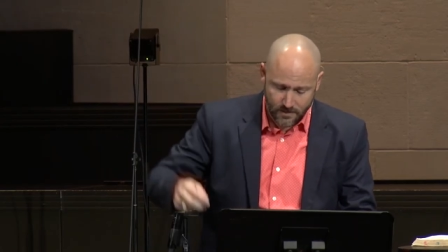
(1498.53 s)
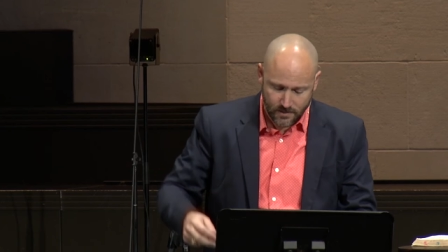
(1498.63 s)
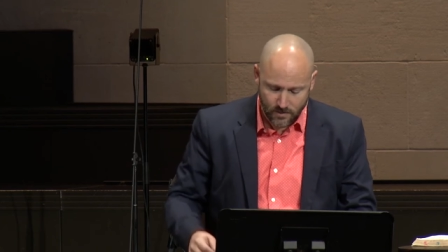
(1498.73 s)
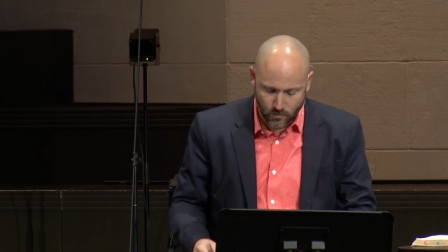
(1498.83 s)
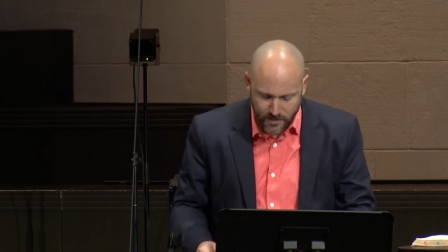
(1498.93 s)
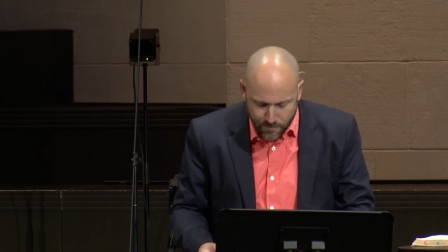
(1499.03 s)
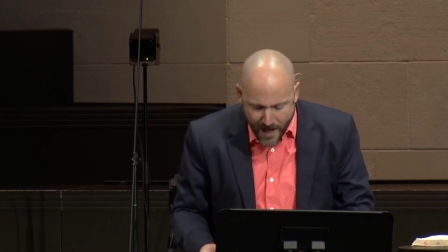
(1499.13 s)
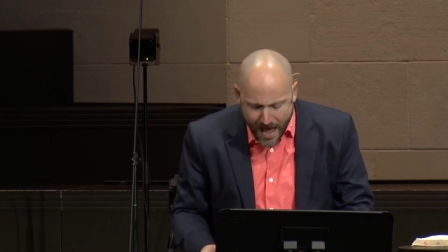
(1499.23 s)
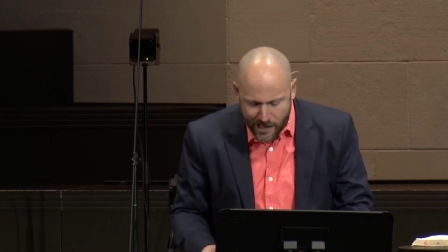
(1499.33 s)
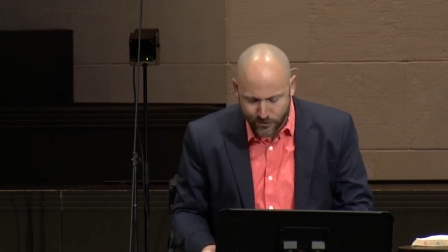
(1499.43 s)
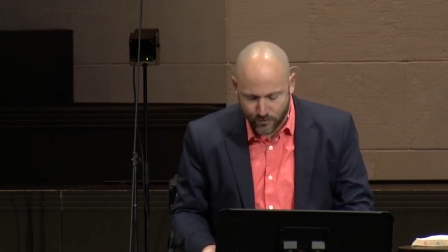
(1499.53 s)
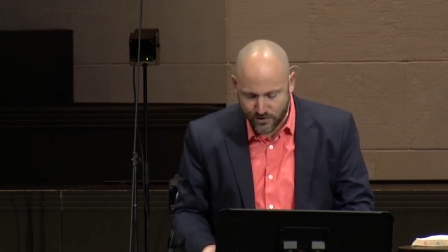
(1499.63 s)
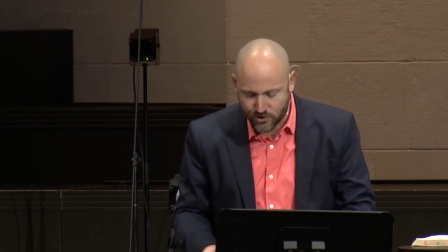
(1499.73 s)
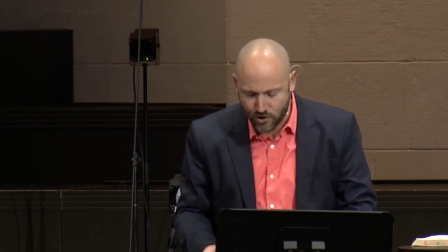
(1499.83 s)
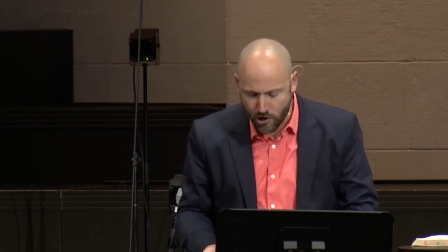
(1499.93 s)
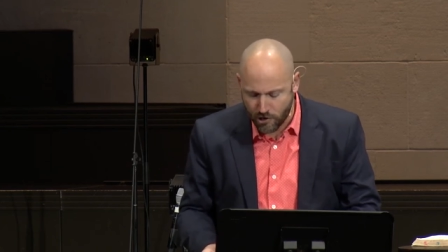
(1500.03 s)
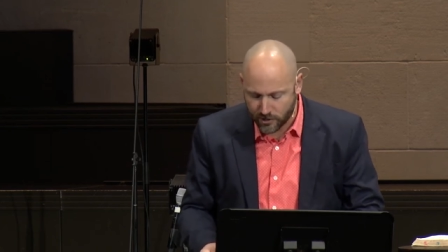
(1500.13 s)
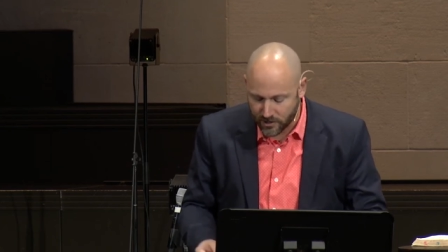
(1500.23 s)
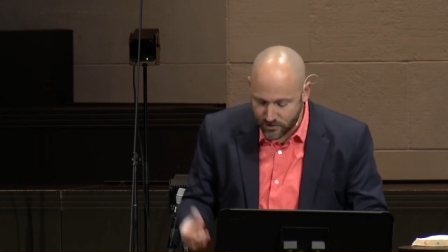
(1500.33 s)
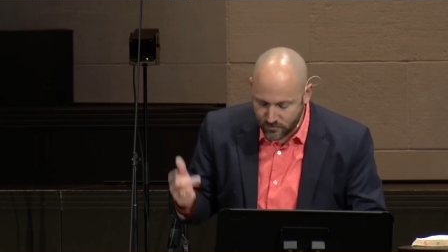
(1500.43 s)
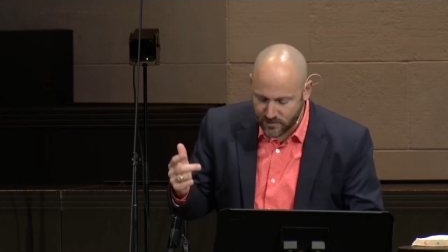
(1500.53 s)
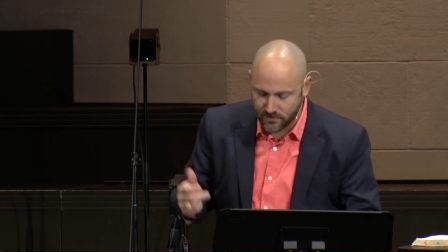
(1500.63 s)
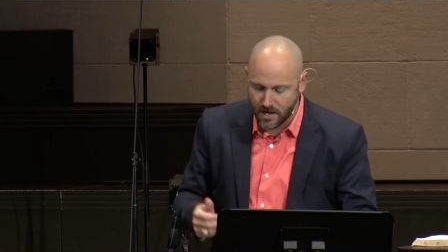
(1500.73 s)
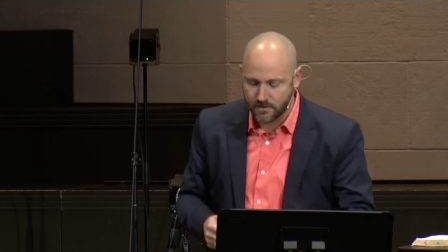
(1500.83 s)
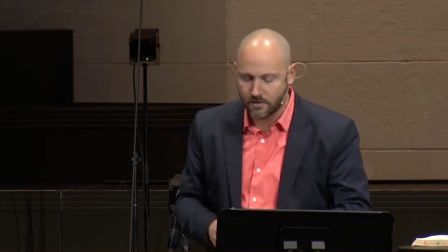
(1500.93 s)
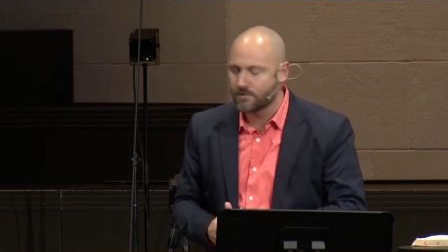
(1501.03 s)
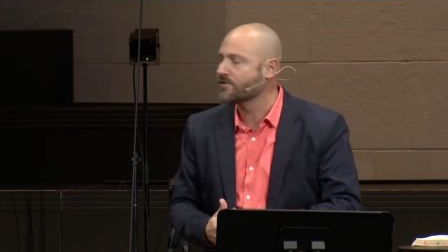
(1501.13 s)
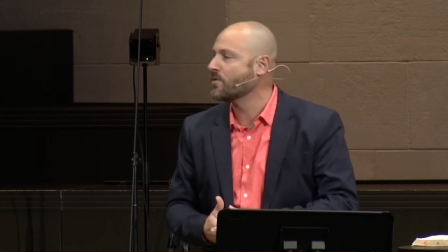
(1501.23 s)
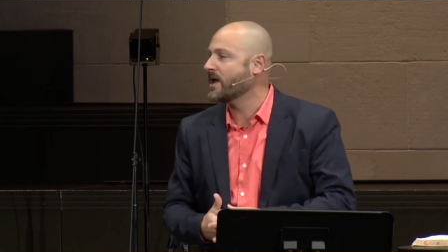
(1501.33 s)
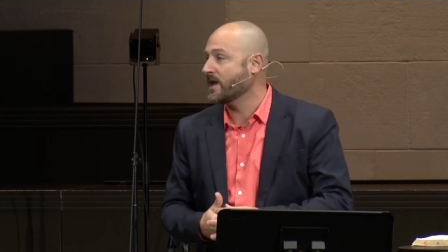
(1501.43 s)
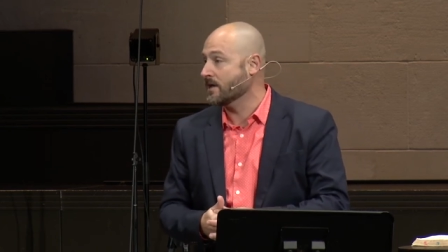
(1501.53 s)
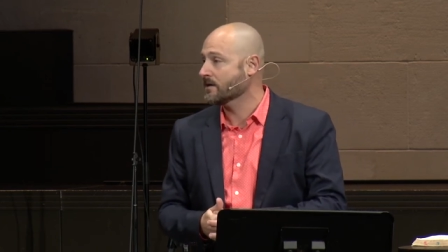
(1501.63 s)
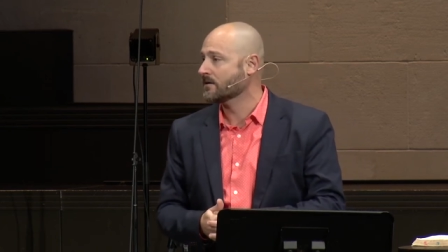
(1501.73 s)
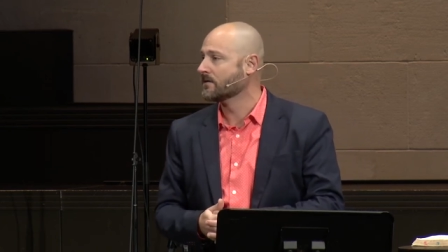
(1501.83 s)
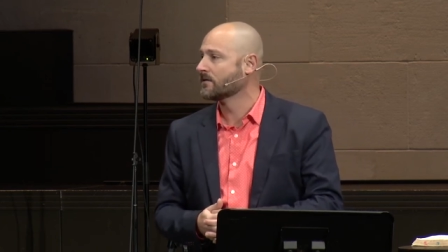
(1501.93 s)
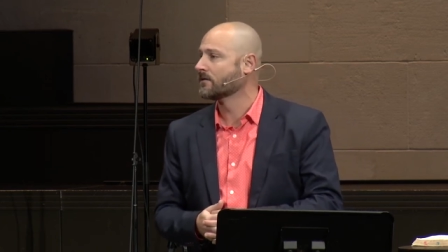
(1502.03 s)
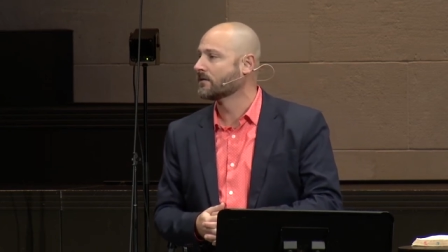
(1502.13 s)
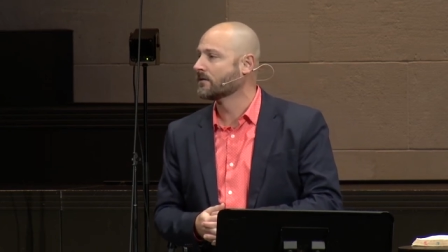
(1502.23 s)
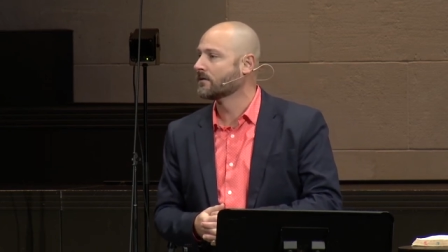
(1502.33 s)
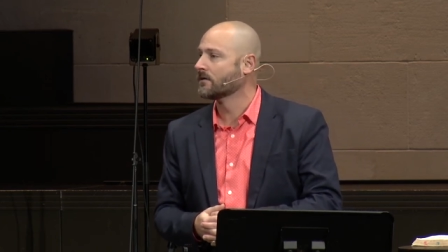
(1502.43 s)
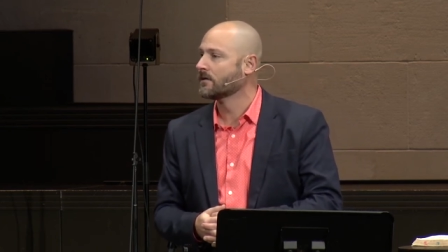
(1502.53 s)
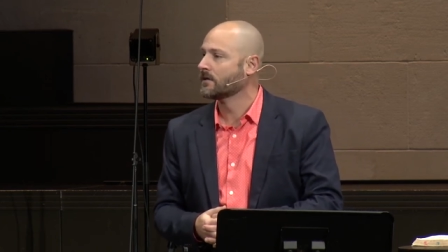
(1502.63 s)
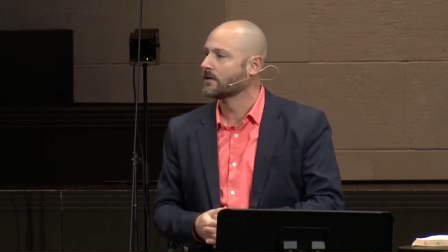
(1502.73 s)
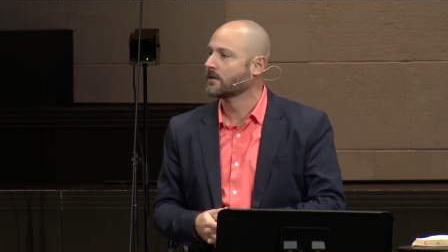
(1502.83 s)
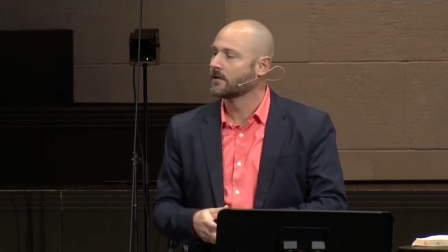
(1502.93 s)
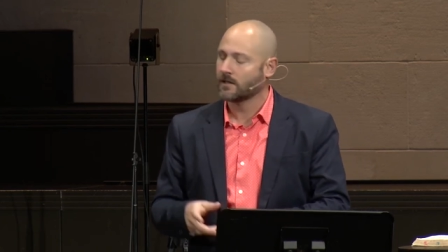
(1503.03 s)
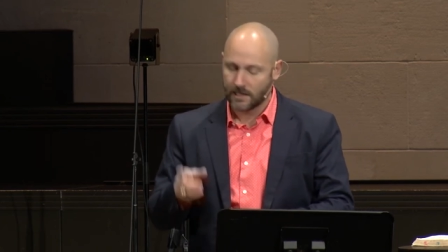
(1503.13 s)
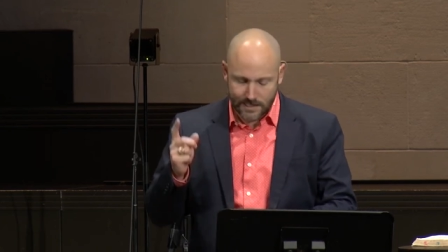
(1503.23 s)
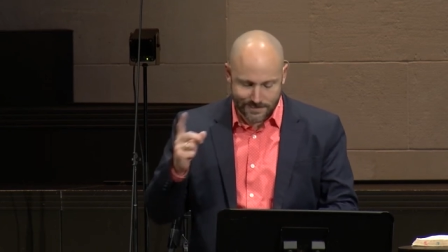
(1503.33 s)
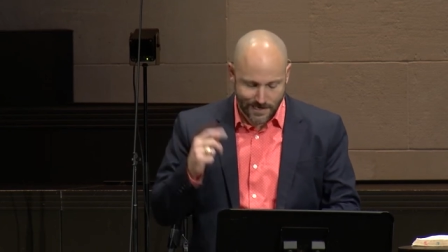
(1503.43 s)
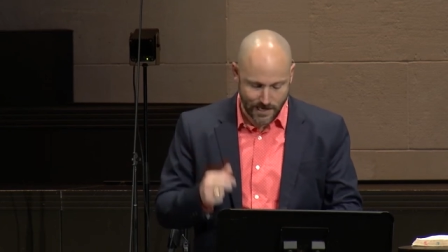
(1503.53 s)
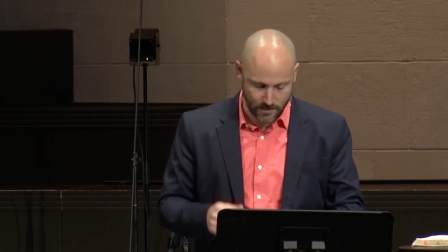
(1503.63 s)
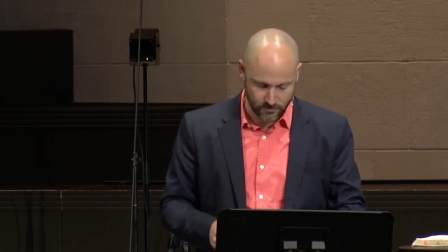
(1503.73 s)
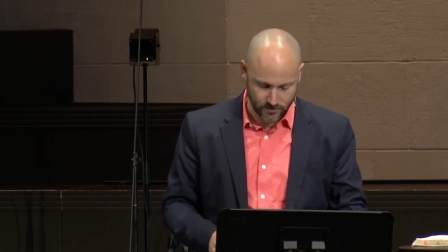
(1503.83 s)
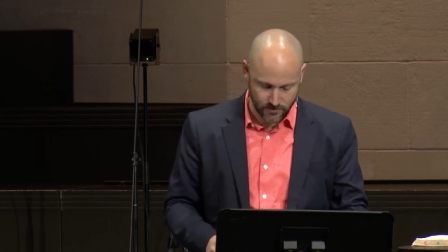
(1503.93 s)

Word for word: When the path was dark and you did not know the way, His hand.